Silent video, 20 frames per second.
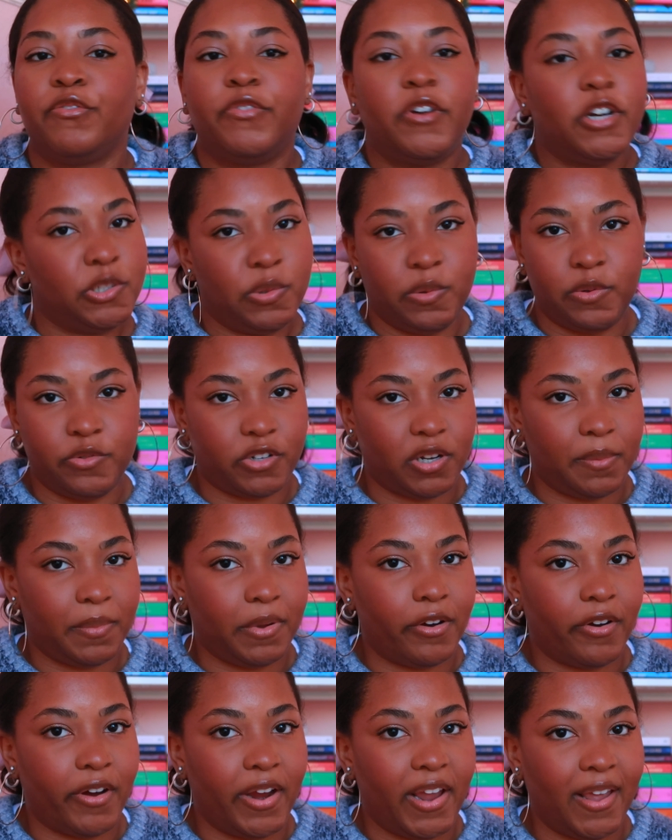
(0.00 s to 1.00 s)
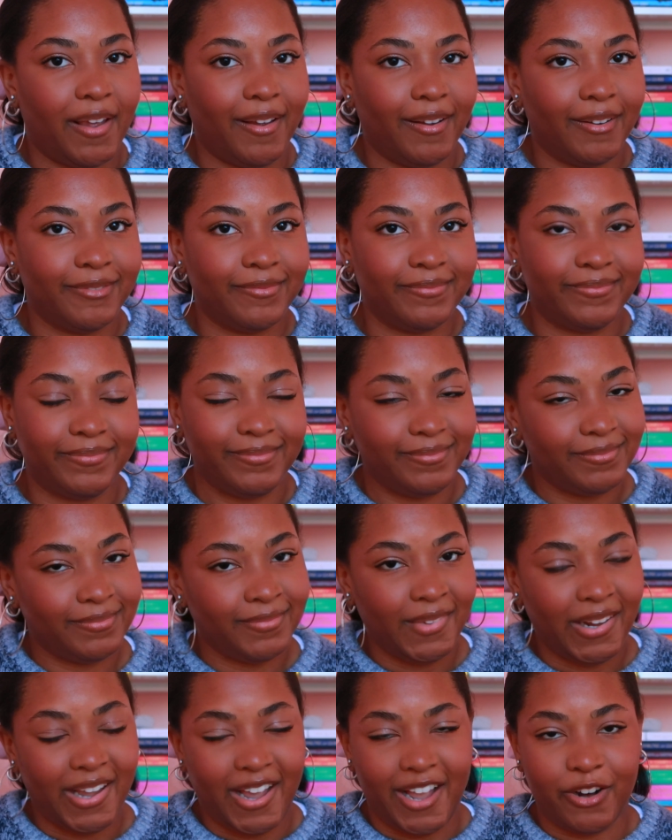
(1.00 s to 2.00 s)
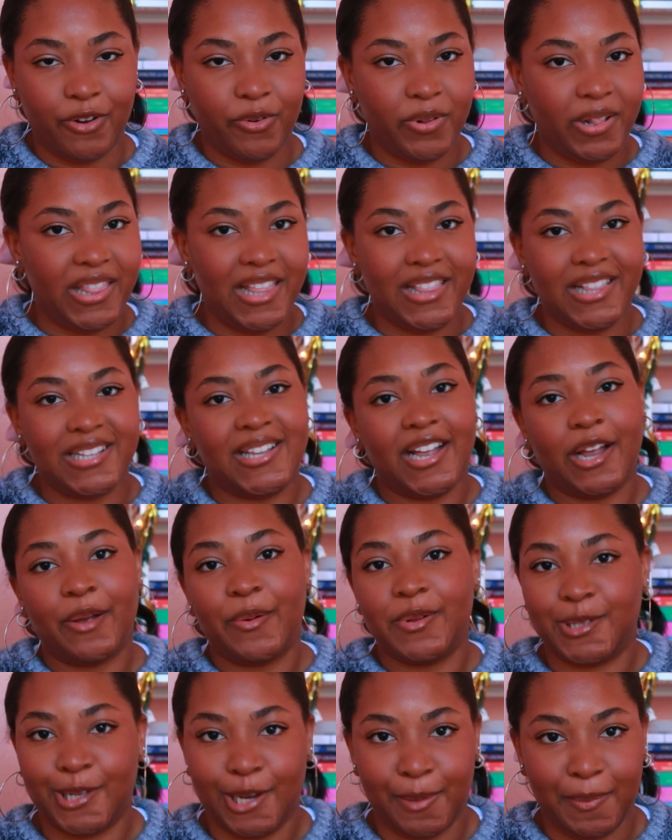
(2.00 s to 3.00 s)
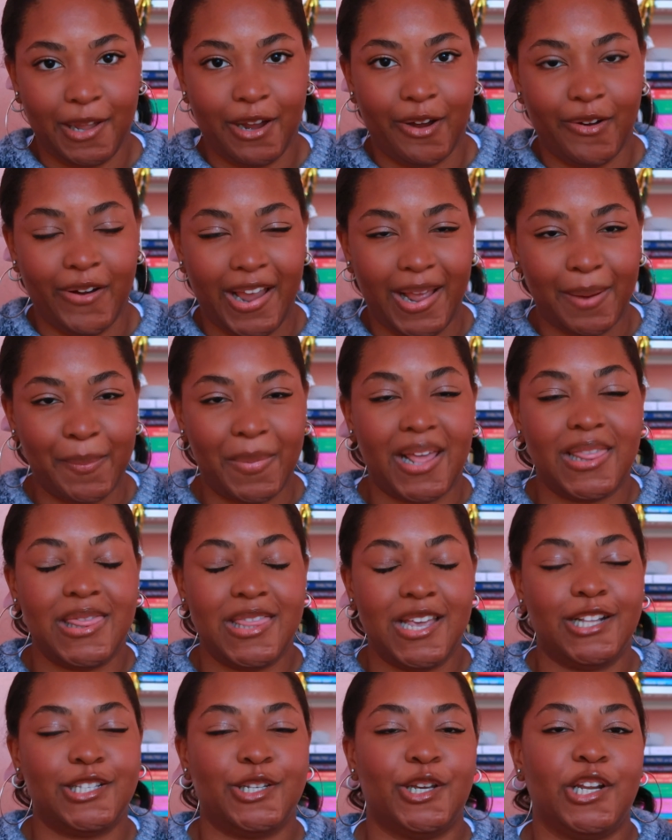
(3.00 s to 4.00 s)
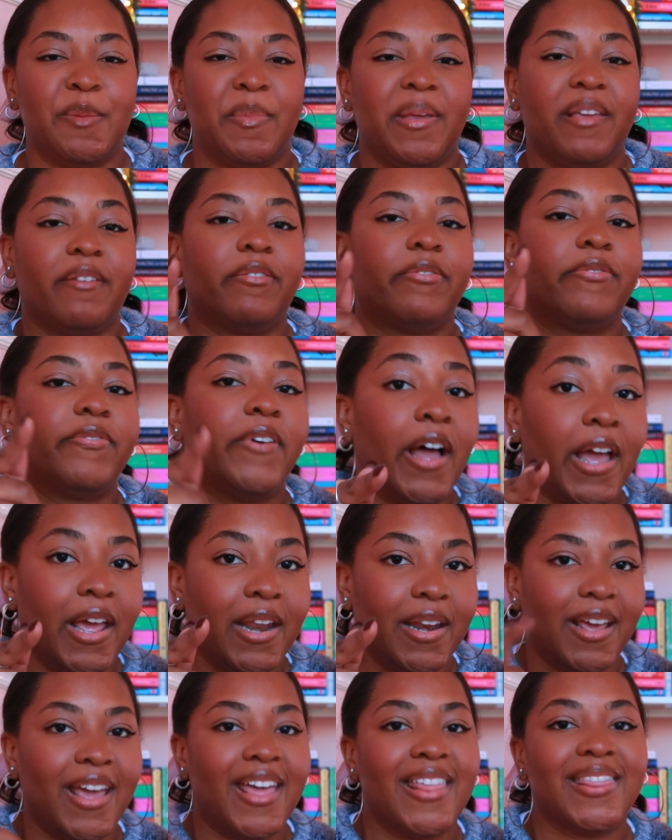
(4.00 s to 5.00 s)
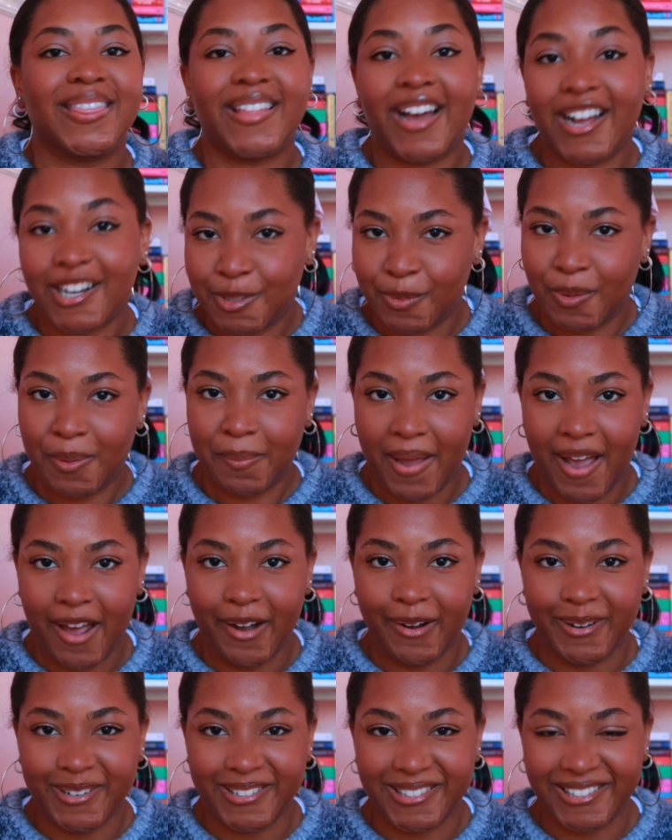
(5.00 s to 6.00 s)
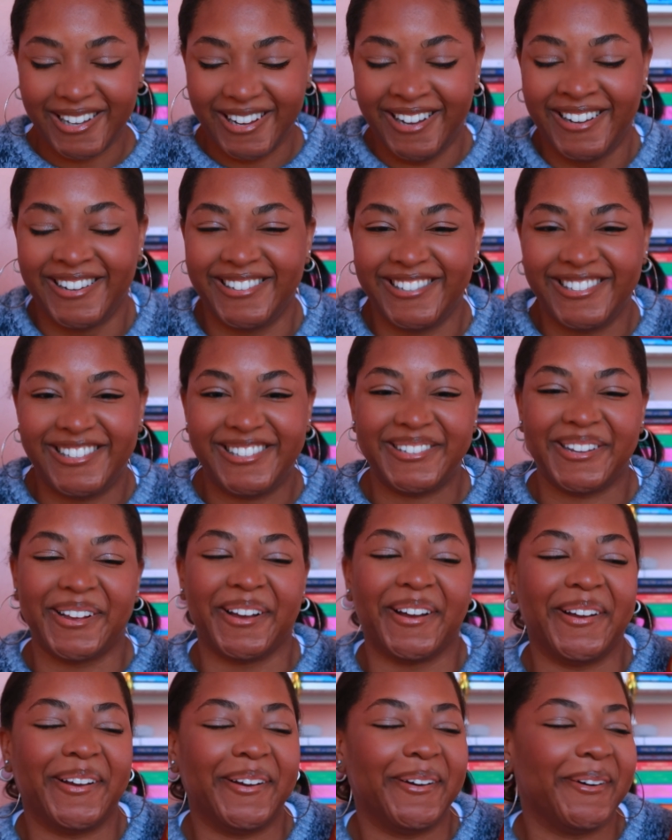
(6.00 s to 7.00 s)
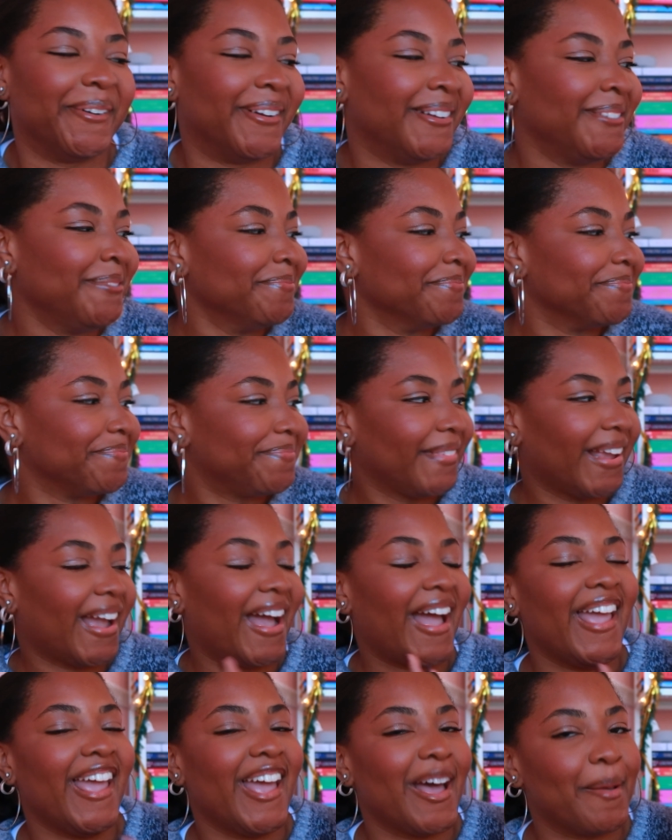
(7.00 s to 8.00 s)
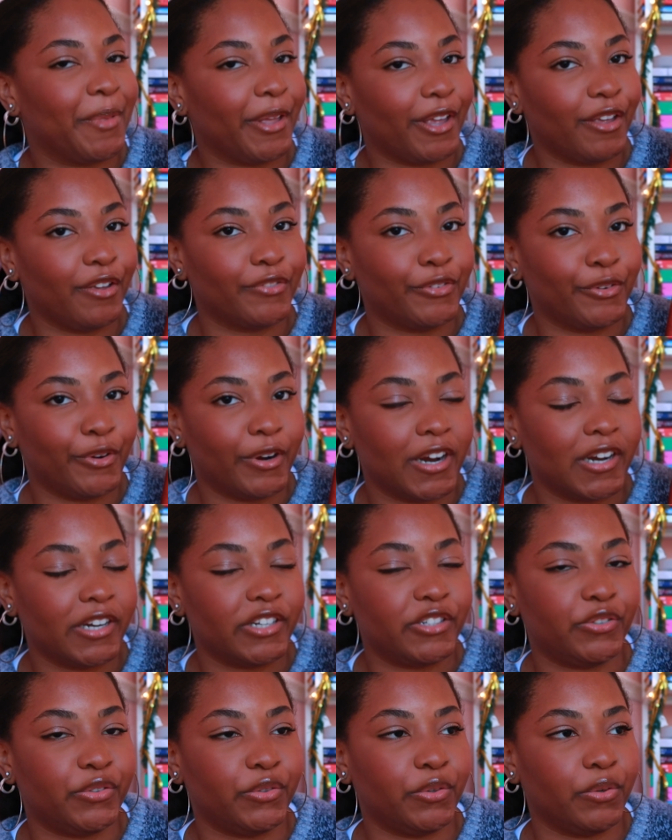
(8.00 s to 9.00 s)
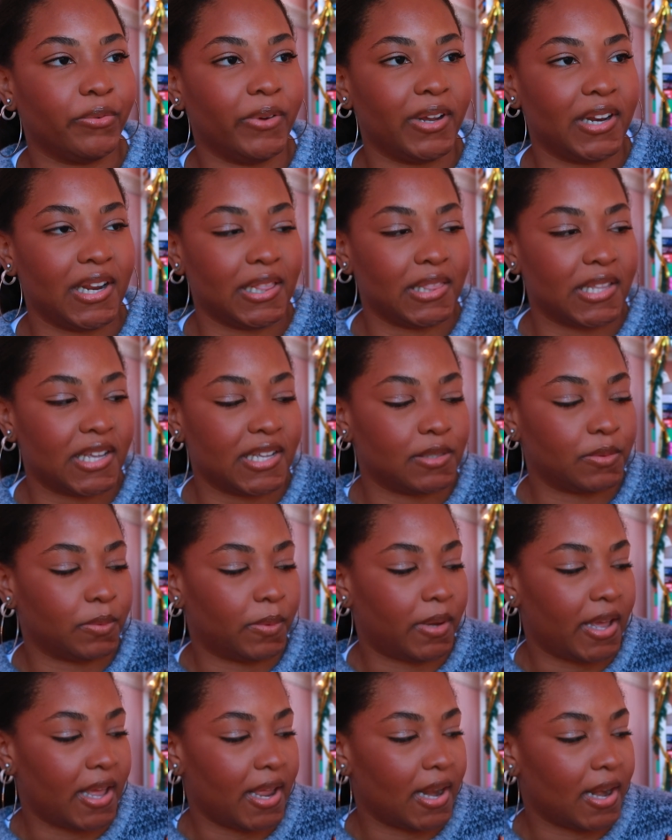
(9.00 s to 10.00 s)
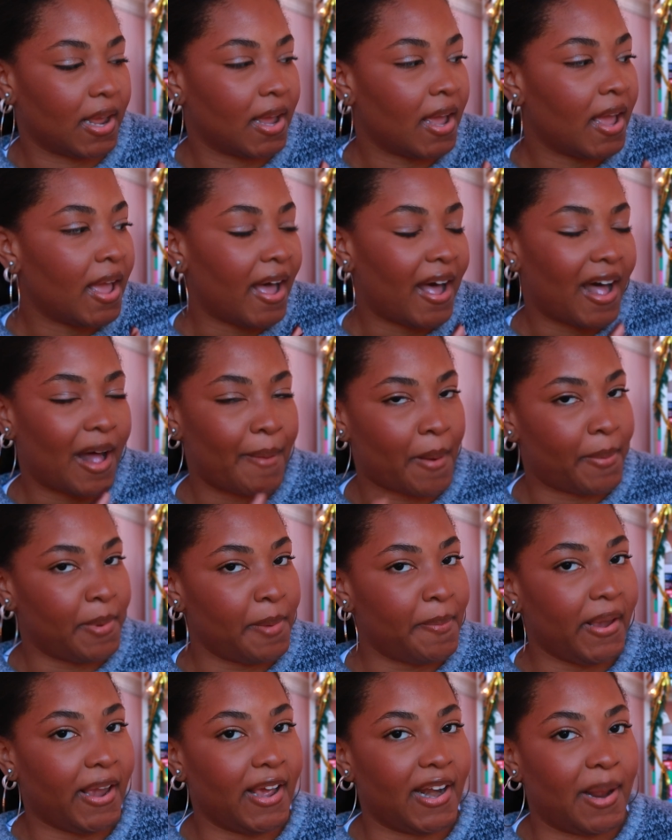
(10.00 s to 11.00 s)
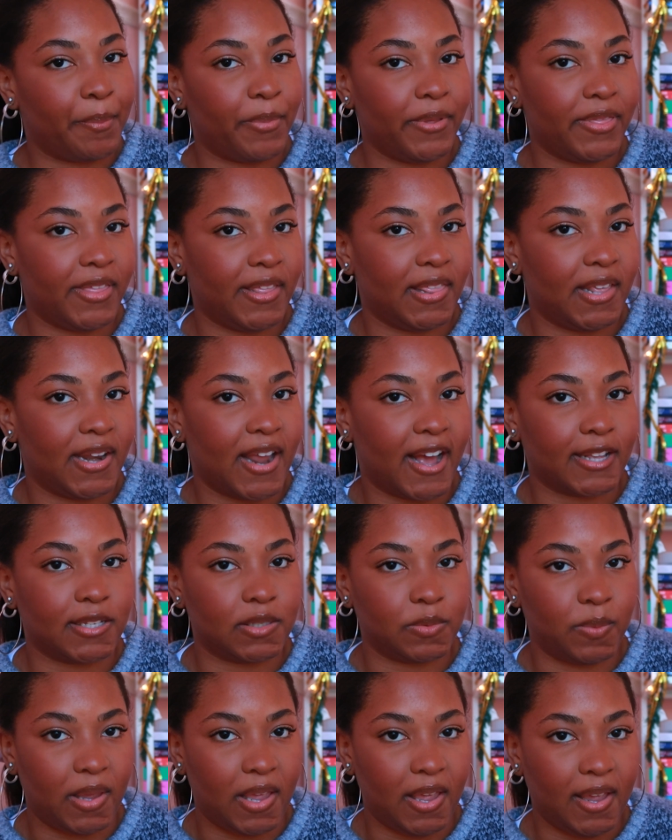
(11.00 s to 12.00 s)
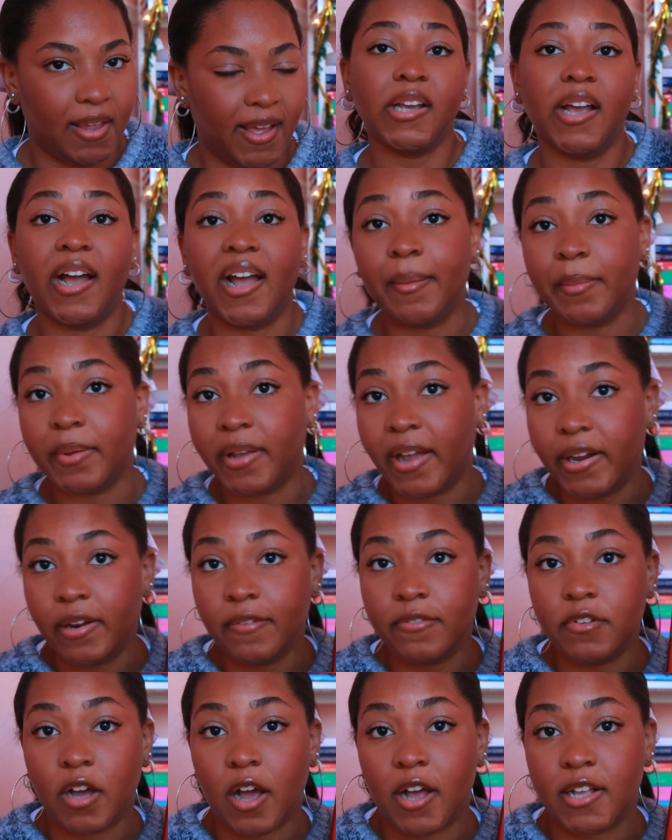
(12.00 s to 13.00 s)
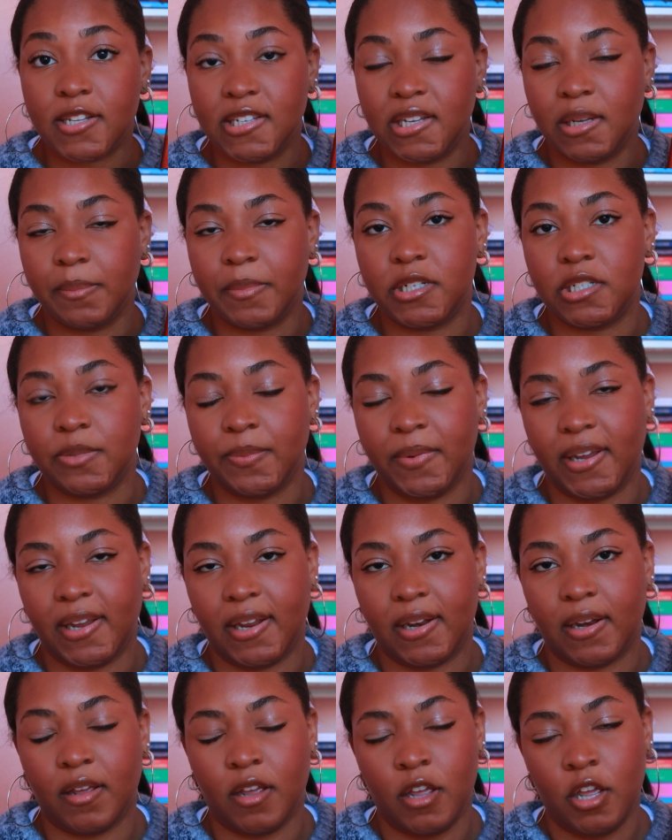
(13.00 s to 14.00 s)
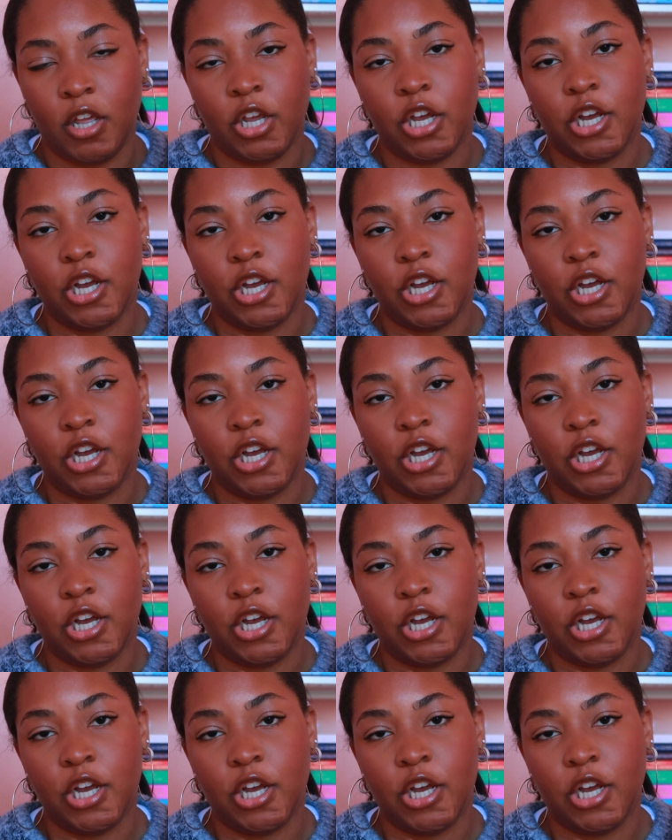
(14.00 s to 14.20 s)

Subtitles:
the first one was going to be great. I don't really think the second one's going to be great, but I think it's going to be fun, and that's what matters. So I am looking forward to reading this one. I'll probably pick it up within the next week. I'm kind of tossing between